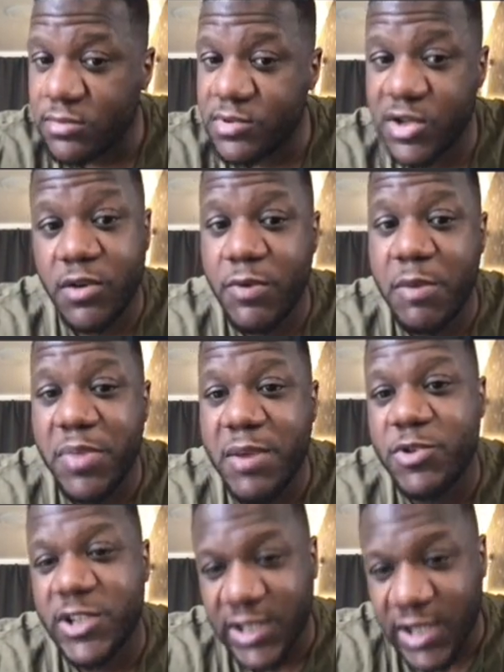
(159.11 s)
so that when
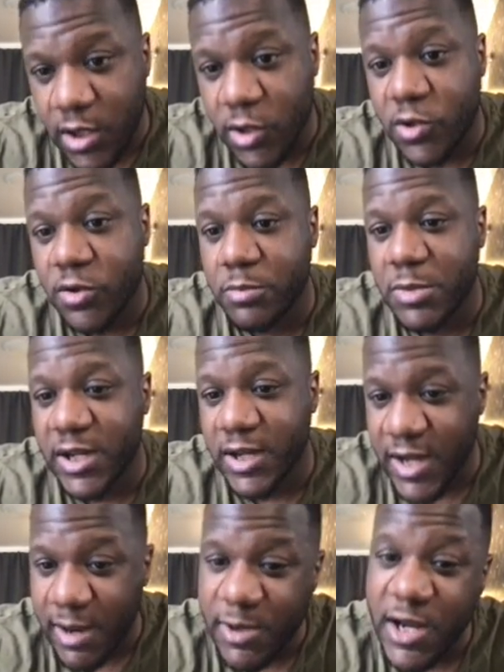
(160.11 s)
people see it on
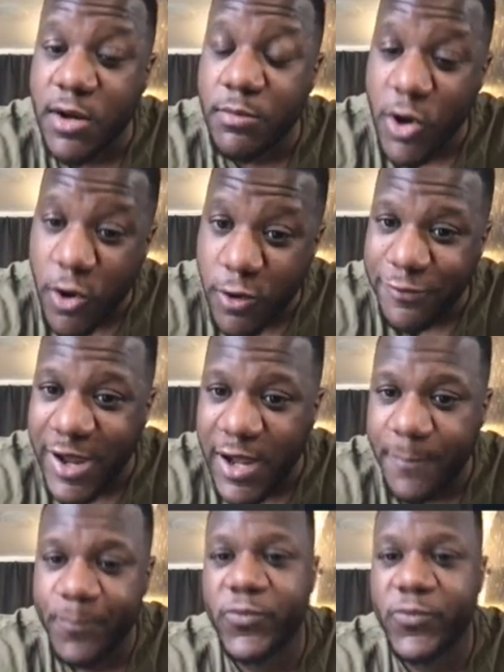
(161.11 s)
CoinMarketCap, they come over.